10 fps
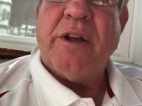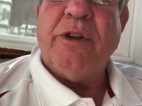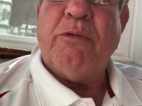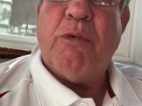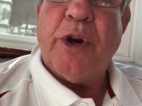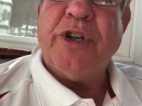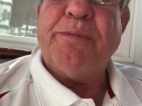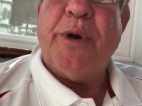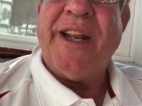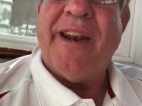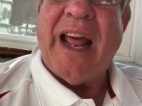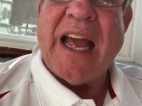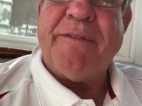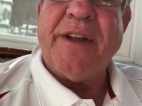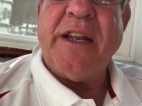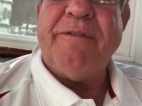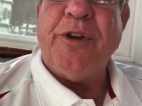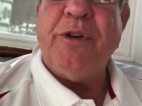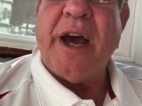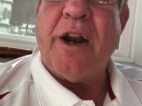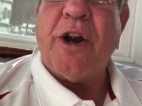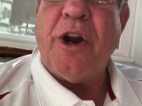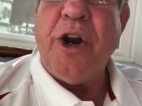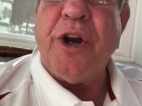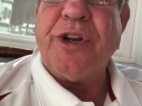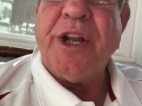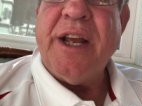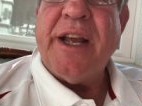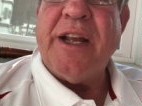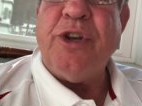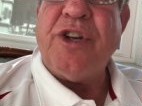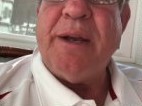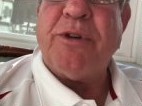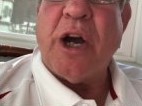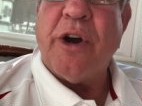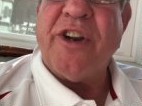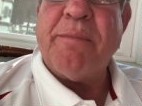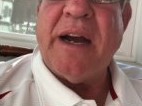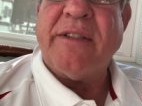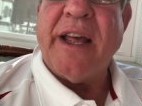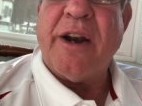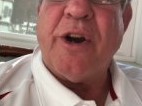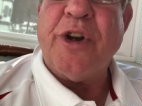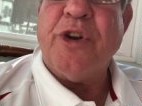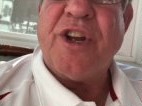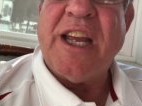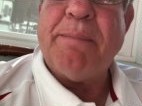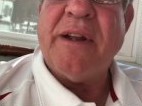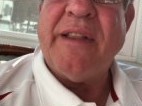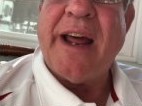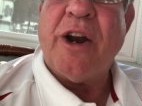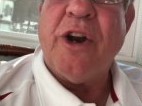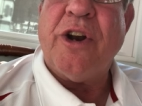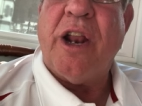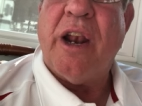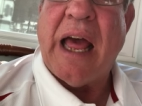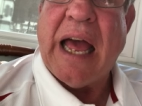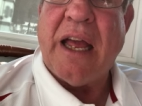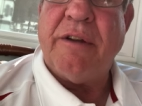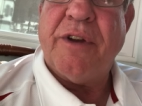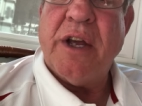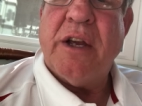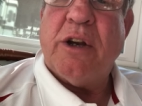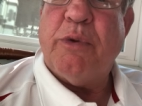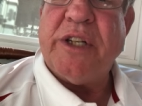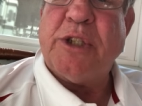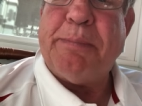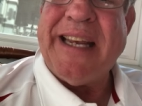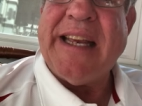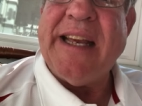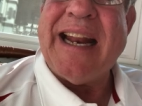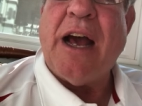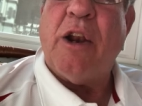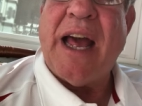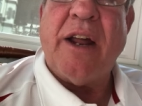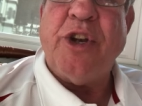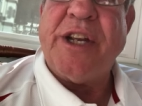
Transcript: Your words bring life. And if you got a hurt and you keep talking about that hurt, you're keeping that hurt alive. Quit speaking it out loud.